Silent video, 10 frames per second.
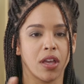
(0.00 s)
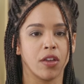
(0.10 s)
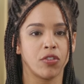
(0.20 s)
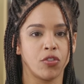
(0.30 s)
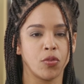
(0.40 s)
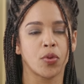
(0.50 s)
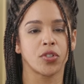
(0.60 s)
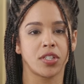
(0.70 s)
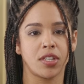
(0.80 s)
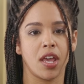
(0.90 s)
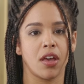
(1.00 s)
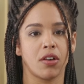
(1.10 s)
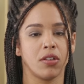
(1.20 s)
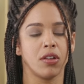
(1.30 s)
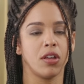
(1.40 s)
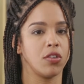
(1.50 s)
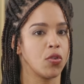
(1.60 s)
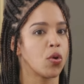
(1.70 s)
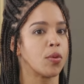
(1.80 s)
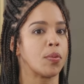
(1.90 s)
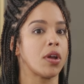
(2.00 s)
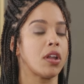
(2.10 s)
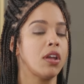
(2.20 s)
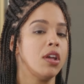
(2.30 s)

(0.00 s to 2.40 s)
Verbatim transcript: like super stale and corporate.